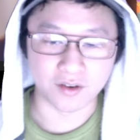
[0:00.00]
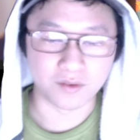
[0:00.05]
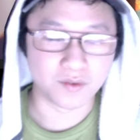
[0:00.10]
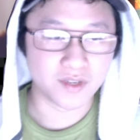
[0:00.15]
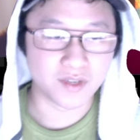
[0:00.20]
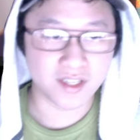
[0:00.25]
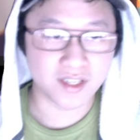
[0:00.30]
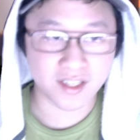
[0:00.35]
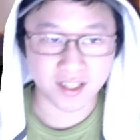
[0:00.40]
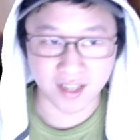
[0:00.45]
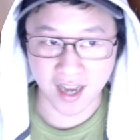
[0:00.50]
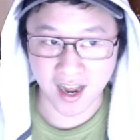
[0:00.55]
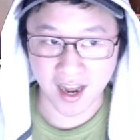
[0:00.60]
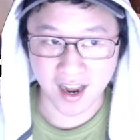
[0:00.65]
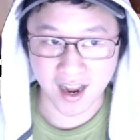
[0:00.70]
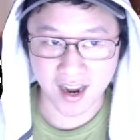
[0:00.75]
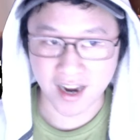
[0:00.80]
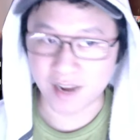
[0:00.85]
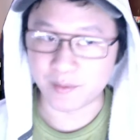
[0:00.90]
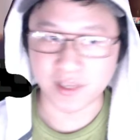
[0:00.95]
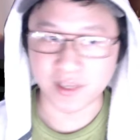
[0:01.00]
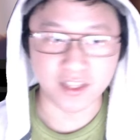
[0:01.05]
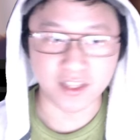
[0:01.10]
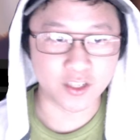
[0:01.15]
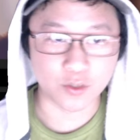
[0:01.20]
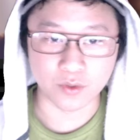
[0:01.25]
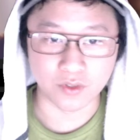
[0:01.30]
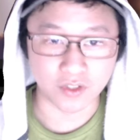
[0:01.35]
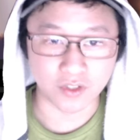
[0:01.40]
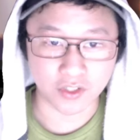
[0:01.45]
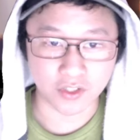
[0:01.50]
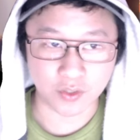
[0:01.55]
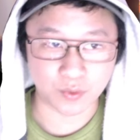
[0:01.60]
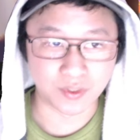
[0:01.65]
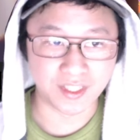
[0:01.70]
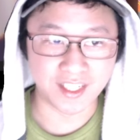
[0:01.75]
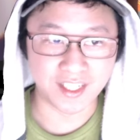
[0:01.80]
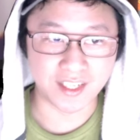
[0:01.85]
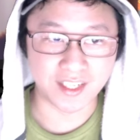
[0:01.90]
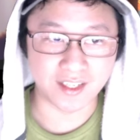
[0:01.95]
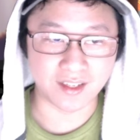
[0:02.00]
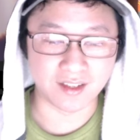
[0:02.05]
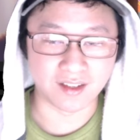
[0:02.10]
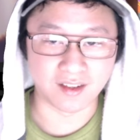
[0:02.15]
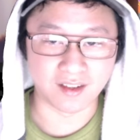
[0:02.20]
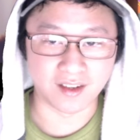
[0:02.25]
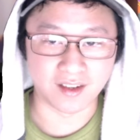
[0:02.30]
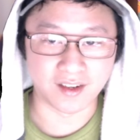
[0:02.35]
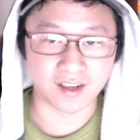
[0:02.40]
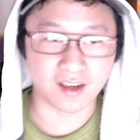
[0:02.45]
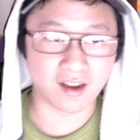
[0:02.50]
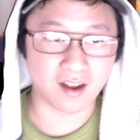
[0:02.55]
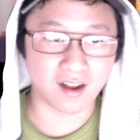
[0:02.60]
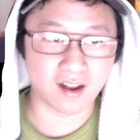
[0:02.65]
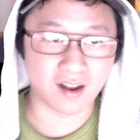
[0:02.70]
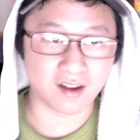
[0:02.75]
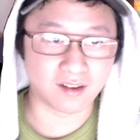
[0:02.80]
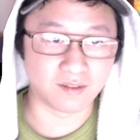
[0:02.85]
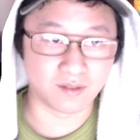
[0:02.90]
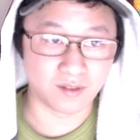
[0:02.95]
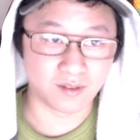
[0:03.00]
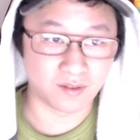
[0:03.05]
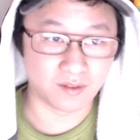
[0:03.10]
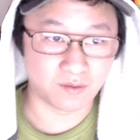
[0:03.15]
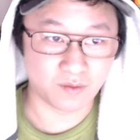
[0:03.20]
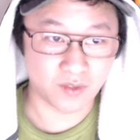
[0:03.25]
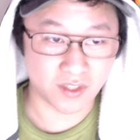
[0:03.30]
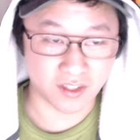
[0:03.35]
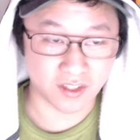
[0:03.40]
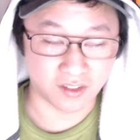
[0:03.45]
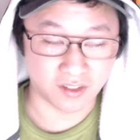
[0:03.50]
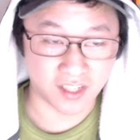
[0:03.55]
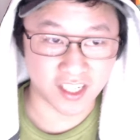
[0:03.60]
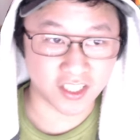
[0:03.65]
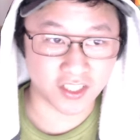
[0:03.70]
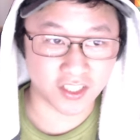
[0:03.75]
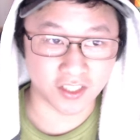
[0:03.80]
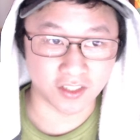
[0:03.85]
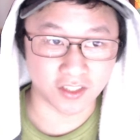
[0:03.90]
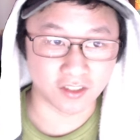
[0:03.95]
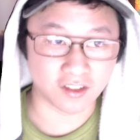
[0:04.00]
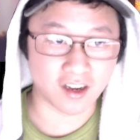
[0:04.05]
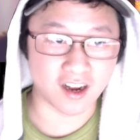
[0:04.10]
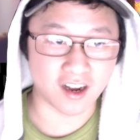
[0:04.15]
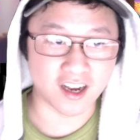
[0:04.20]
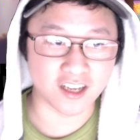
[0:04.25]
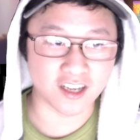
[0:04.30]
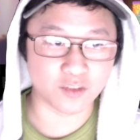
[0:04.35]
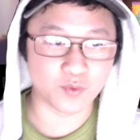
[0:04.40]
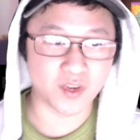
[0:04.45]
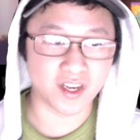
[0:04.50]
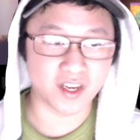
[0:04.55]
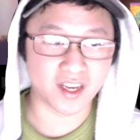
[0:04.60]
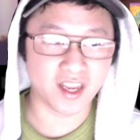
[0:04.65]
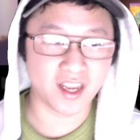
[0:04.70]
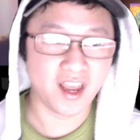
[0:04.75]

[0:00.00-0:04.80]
Sky. I mean, this one looks really like celestial, cosmic,